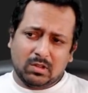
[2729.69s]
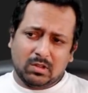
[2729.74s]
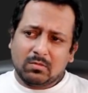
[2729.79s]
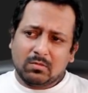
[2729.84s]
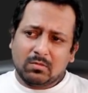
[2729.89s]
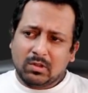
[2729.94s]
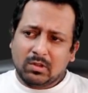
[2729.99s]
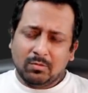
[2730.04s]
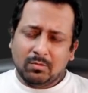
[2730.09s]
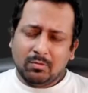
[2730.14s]

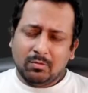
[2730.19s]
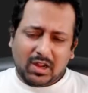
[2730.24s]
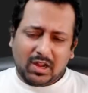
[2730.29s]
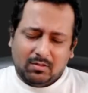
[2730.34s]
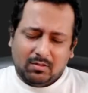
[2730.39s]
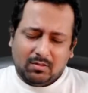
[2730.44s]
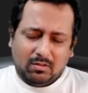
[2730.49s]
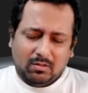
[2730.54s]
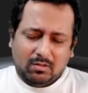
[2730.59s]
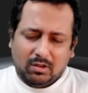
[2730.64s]
You might
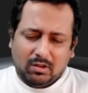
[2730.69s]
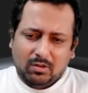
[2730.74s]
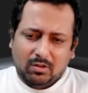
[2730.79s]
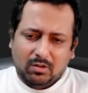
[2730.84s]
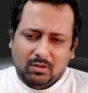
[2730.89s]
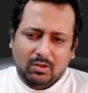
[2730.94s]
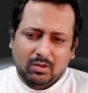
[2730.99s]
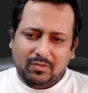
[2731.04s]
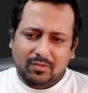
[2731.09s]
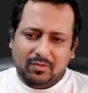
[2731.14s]

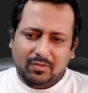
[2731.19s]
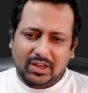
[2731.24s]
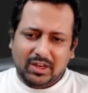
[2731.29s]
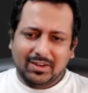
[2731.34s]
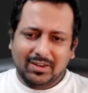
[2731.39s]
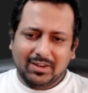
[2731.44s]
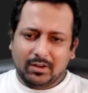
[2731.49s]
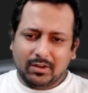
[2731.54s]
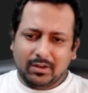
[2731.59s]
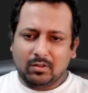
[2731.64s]
don't even need
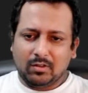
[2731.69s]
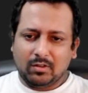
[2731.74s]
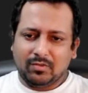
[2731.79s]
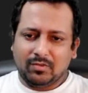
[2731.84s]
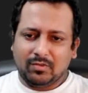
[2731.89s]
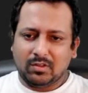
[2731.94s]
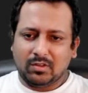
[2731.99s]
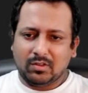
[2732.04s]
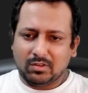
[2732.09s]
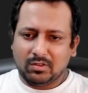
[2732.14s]
it if
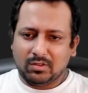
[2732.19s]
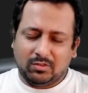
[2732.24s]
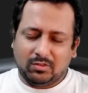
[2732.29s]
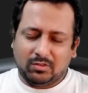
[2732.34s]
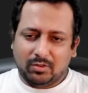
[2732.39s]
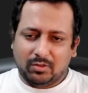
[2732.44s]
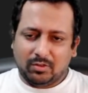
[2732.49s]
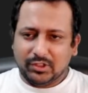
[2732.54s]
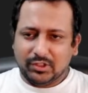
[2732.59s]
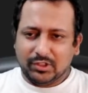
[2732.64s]
it's your
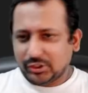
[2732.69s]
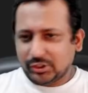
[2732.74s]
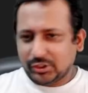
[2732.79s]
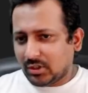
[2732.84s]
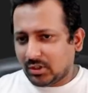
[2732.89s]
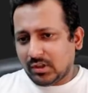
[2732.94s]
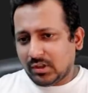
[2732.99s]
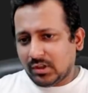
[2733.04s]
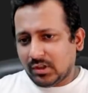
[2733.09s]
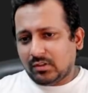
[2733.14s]
wish.
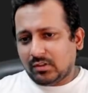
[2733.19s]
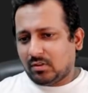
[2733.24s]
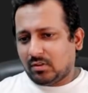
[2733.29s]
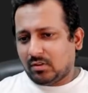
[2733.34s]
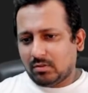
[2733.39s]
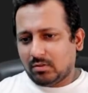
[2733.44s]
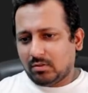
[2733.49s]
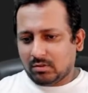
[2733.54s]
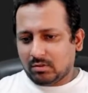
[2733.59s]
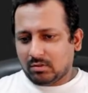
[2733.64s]

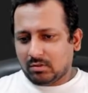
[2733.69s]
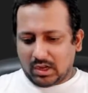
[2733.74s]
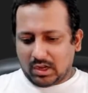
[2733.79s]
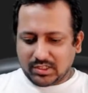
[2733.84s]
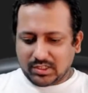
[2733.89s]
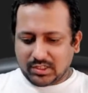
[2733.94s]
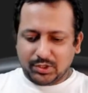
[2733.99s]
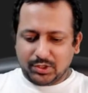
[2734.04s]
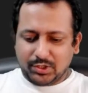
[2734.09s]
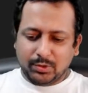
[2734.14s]
So I
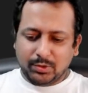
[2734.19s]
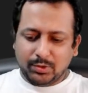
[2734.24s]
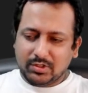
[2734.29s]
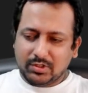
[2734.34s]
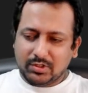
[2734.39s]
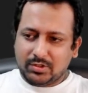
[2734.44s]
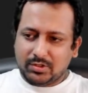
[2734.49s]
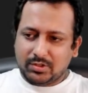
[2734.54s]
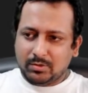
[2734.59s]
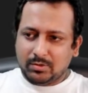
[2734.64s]
just use it
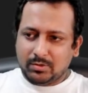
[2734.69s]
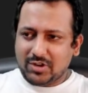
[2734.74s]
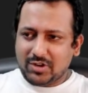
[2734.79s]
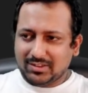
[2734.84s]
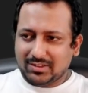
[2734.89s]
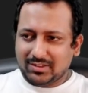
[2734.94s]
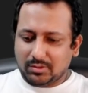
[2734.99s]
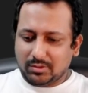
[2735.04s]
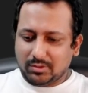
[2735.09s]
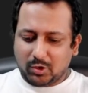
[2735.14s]
to track
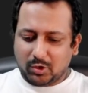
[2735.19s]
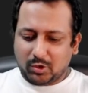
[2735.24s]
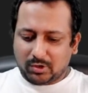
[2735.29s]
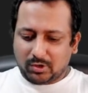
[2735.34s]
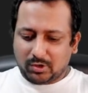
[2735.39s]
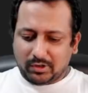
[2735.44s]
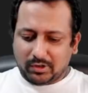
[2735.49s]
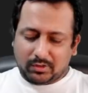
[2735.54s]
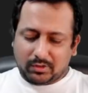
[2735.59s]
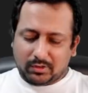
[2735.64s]
the
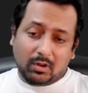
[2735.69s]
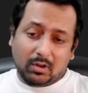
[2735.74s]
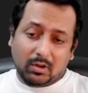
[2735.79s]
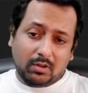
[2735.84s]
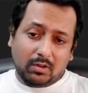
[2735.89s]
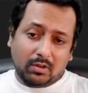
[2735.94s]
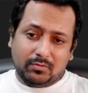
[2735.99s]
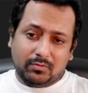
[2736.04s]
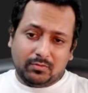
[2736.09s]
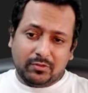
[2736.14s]
progress of
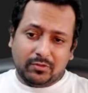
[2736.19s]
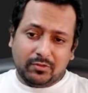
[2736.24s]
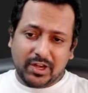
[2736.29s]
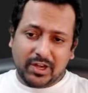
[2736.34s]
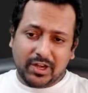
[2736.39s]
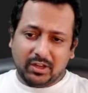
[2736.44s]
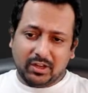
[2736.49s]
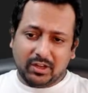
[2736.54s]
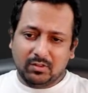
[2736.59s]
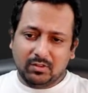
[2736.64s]

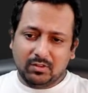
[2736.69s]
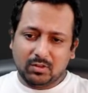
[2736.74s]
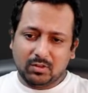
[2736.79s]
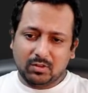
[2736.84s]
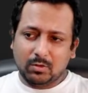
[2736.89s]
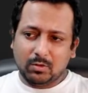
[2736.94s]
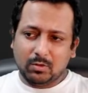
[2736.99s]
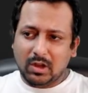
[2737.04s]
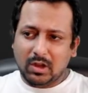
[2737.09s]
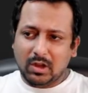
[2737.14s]
training. So
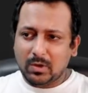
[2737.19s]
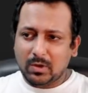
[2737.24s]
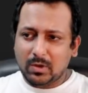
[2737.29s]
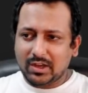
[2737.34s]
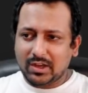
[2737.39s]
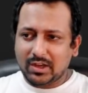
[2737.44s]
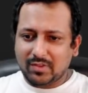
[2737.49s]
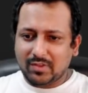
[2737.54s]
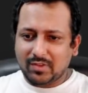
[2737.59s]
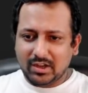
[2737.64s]
now I can
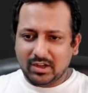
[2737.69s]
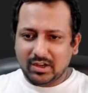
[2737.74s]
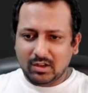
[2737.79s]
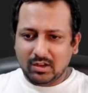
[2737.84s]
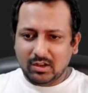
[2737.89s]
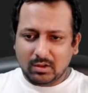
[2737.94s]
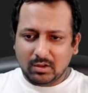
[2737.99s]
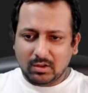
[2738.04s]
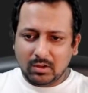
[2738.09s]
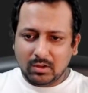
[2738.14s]
define a
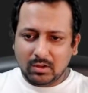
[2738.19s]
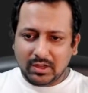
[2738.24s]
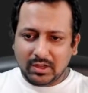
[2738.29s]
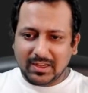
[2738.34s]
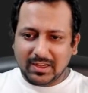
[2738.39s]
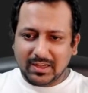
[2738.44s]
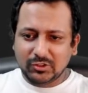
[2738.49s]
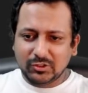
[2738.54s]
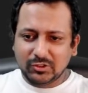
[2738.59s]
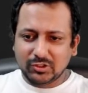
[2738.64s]

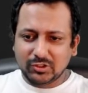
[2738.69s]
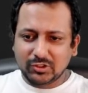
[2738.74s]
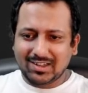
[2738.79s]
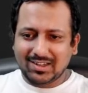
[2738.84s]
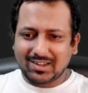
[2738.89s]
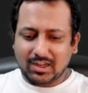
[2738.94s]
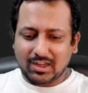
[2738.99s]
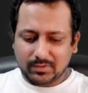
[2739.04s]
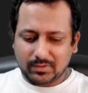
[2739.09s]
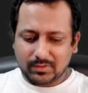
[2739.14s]
engine
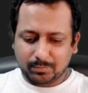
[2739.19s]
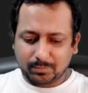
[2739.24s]
class.